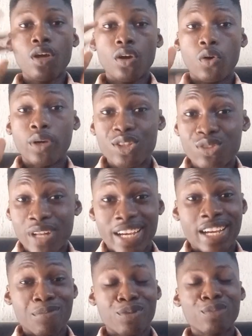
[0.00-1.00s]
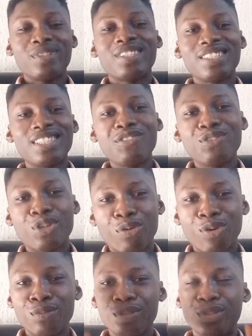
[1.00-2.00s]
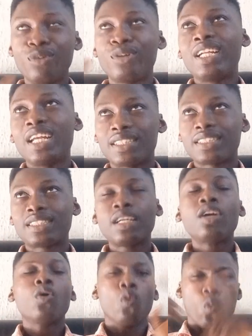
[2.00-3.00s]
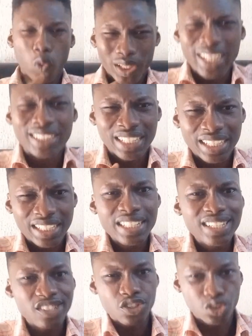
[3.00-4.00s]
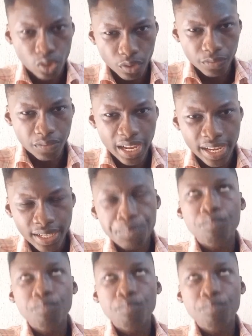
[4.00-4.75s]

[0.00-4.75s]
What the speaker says: Okay, so like I promised, in this video we're going to be looking at what exactly is STON.fi,